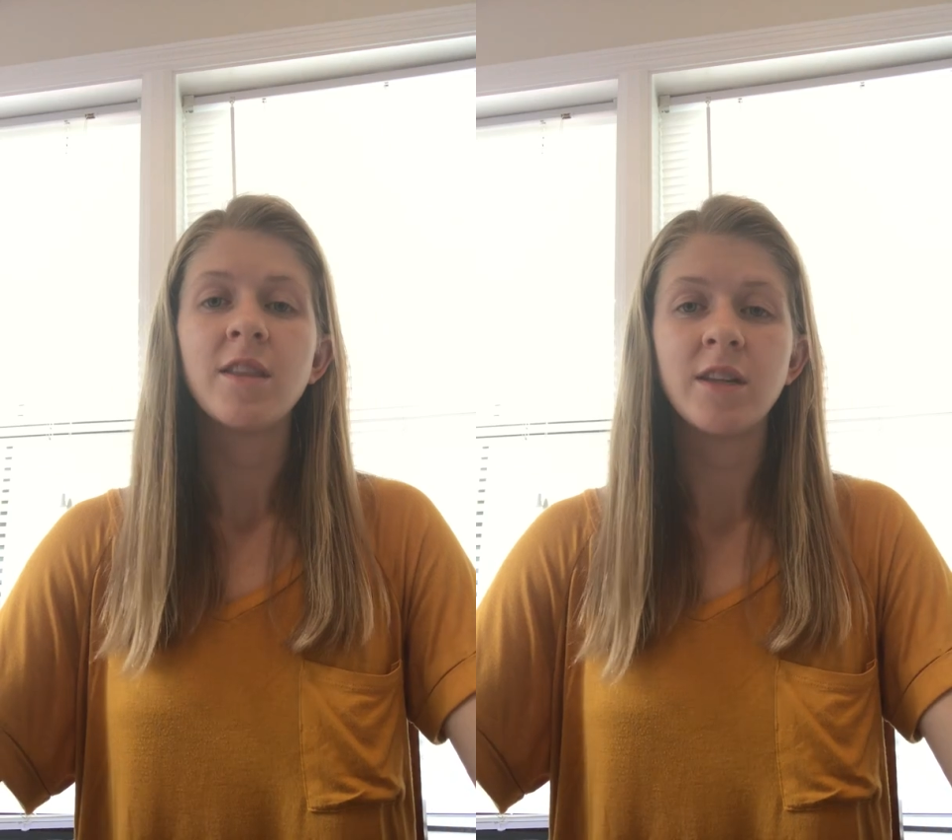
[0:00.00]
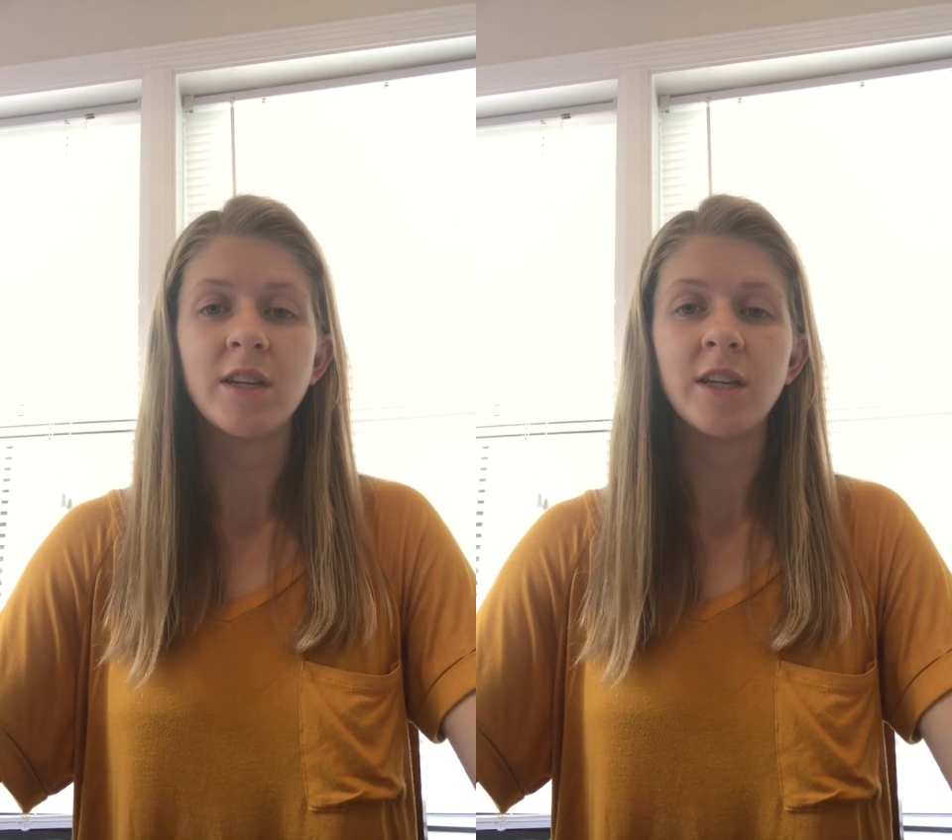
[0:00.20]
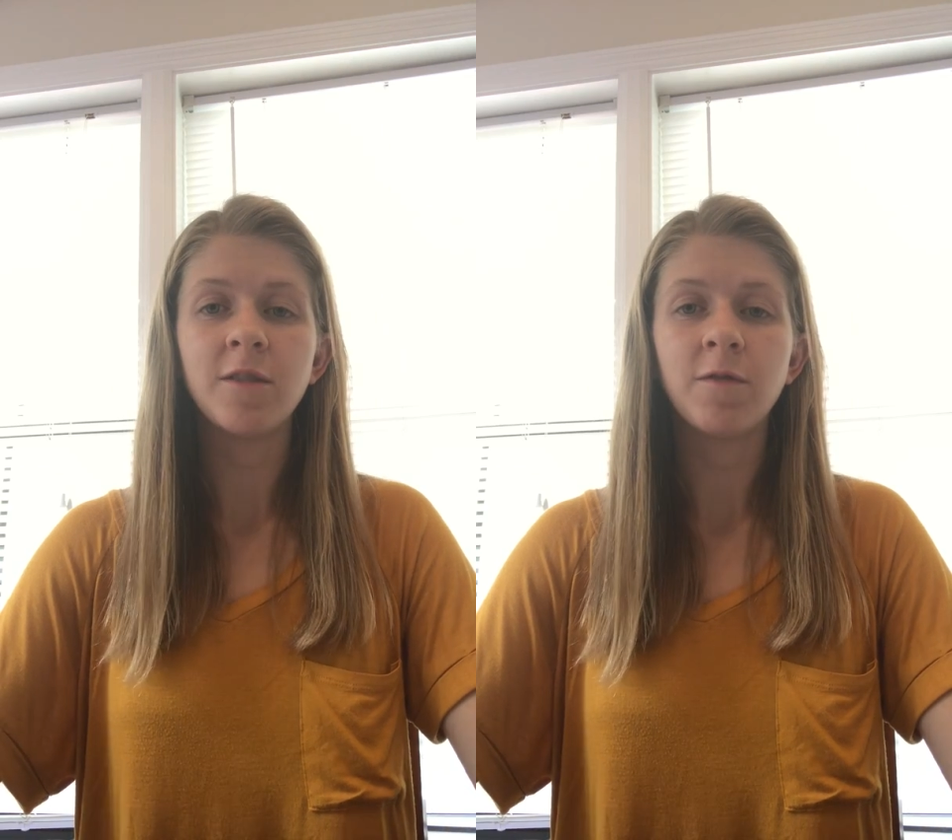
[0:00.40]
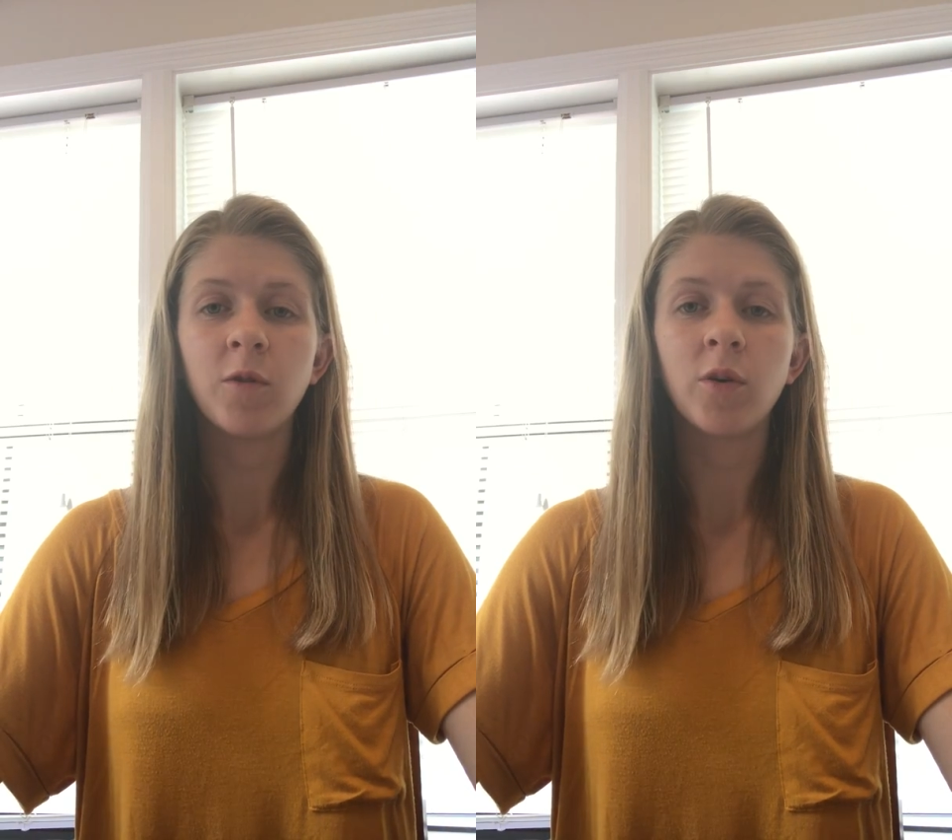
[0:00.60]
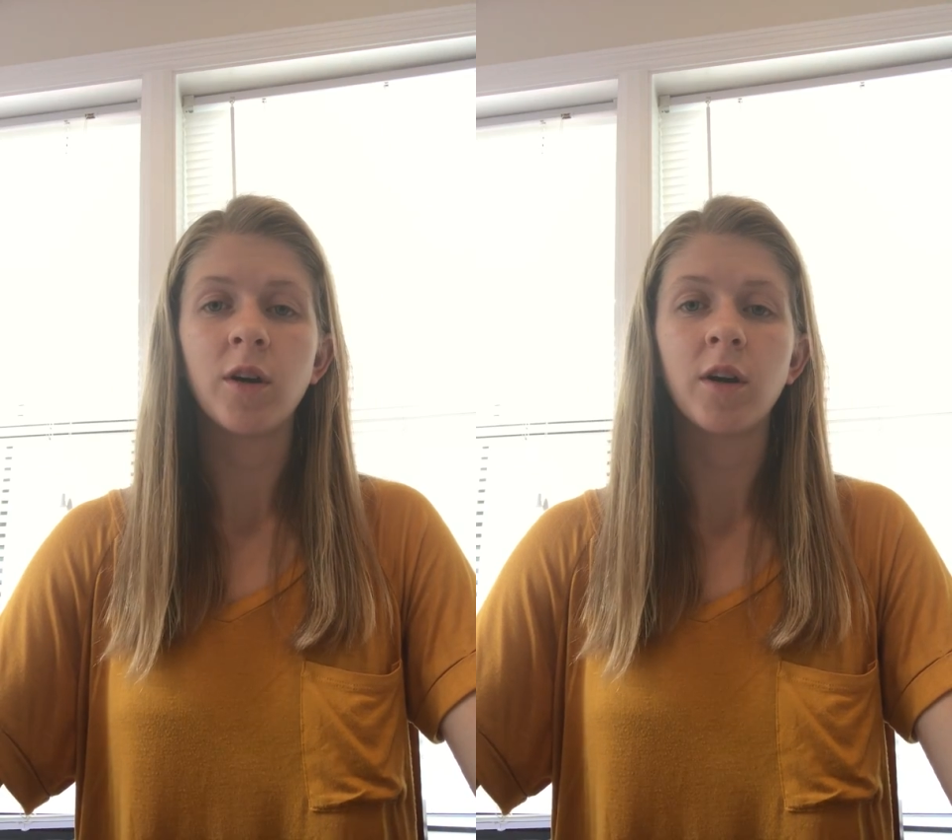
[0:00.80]
the need
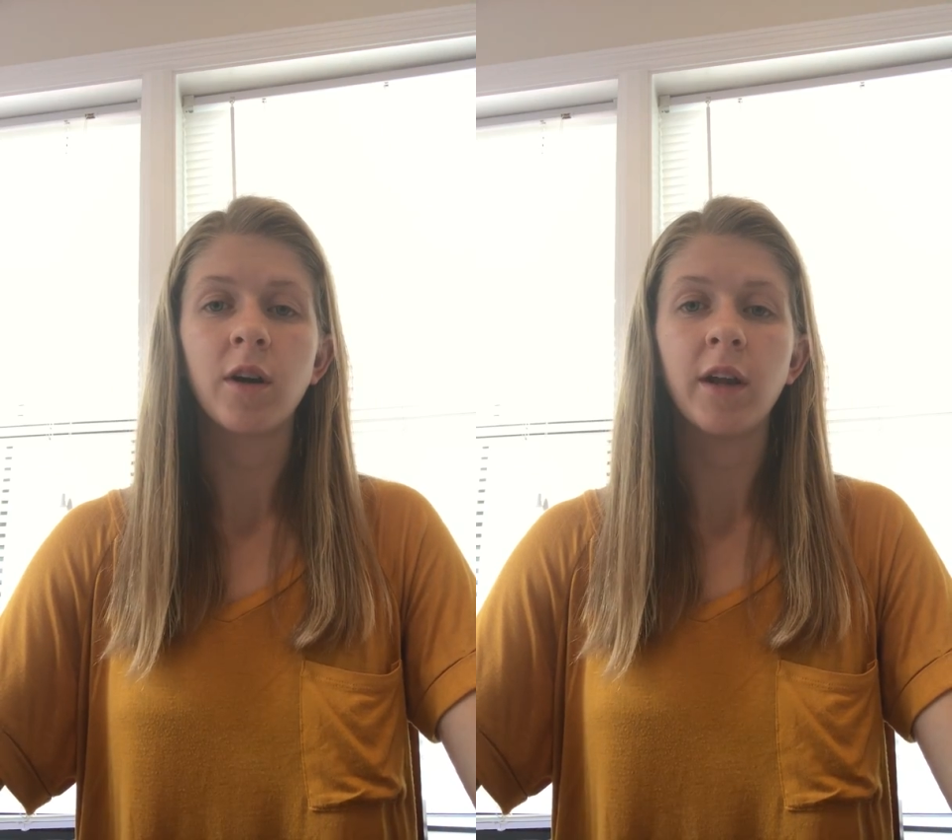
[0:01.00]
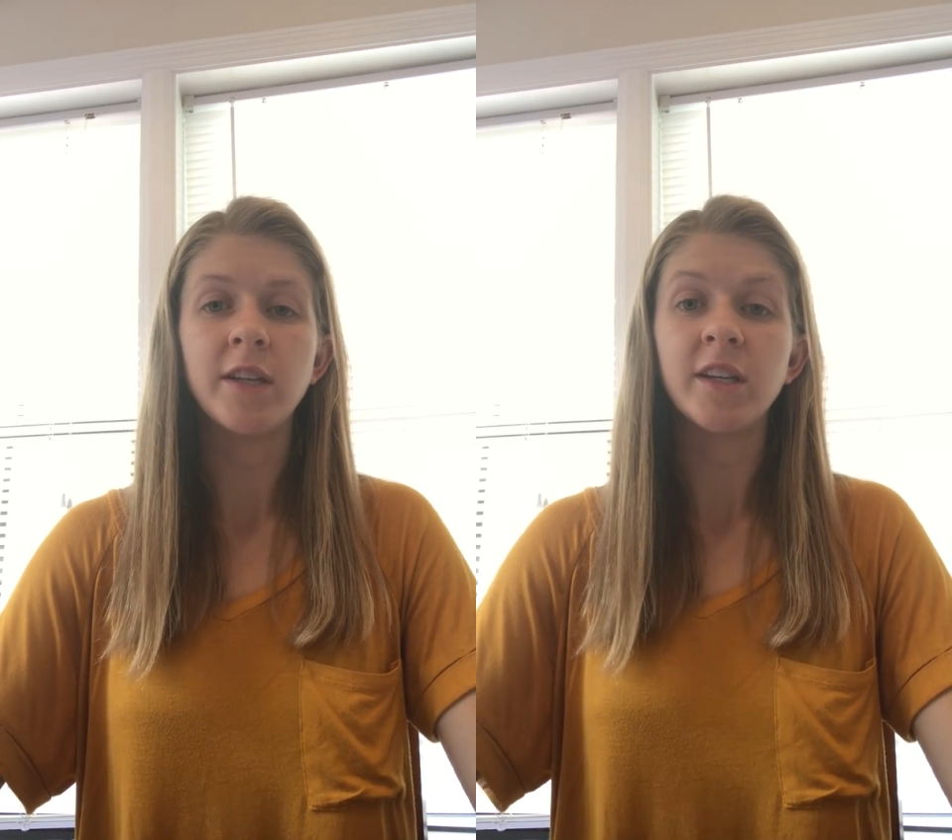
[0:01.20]
for a